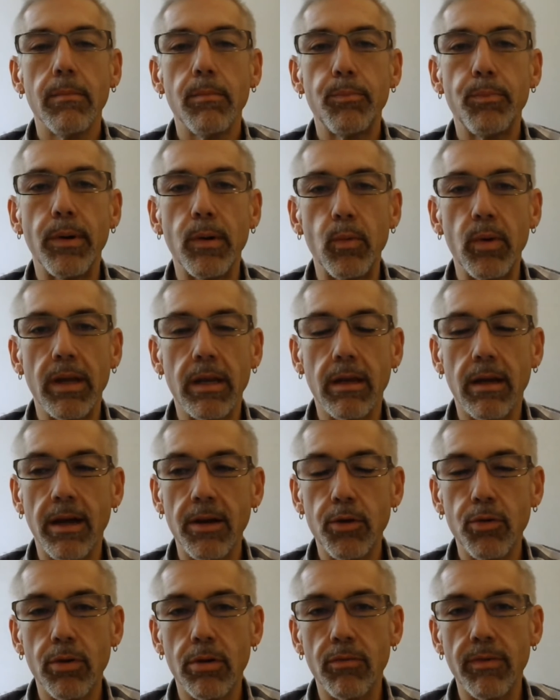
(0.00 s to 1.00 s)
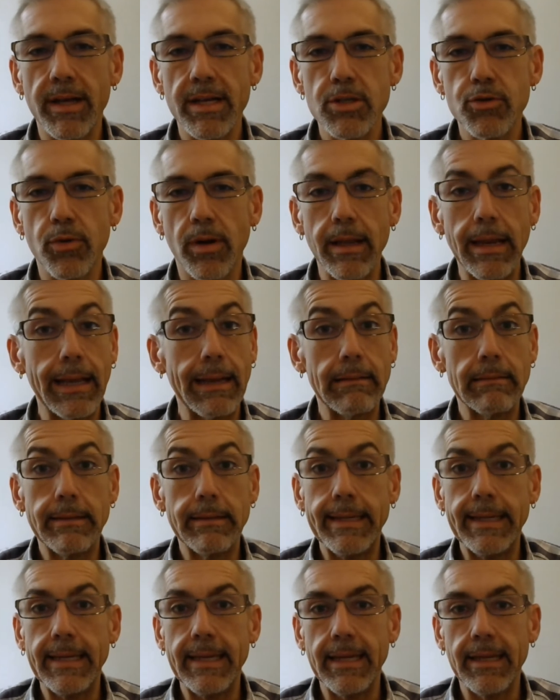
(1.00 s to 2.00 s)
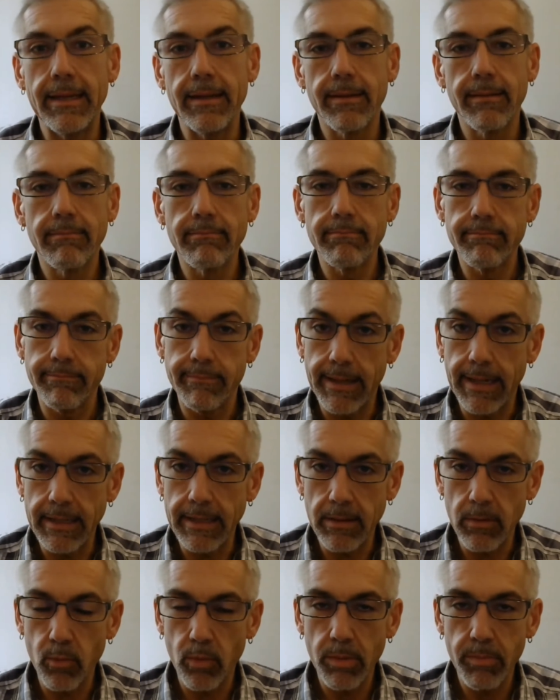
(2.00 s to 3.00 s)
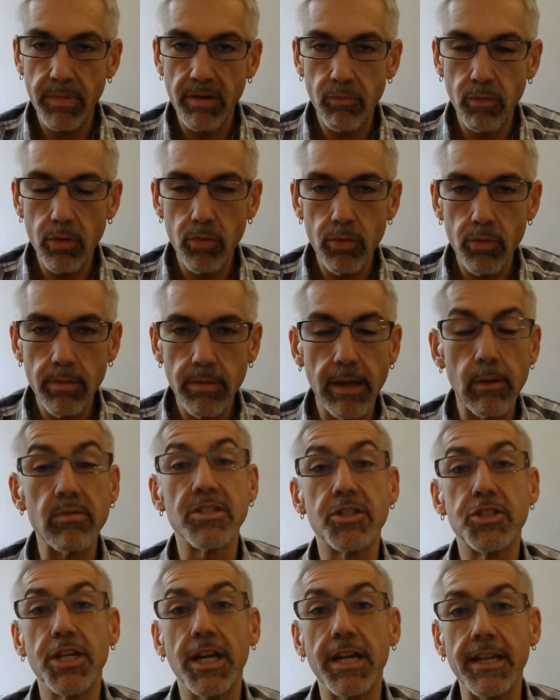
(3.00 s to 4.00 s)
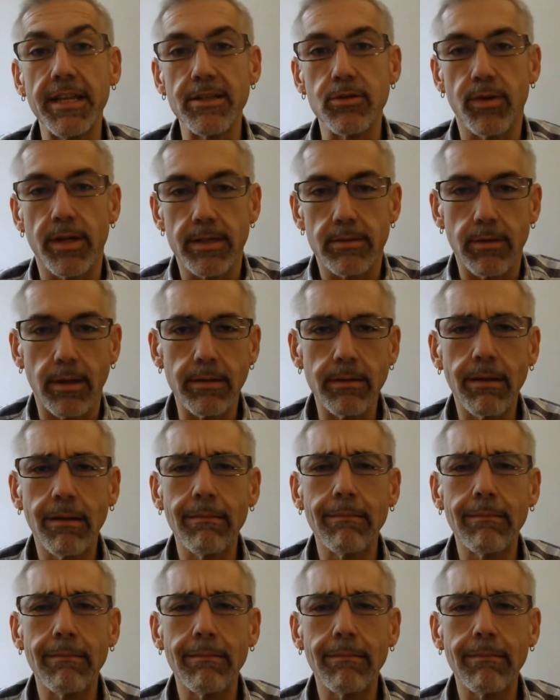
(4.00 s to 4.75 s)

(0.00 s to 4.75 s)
but we had gone to a restaurant and I didn't want to be rude. It was a Chinese restaurant.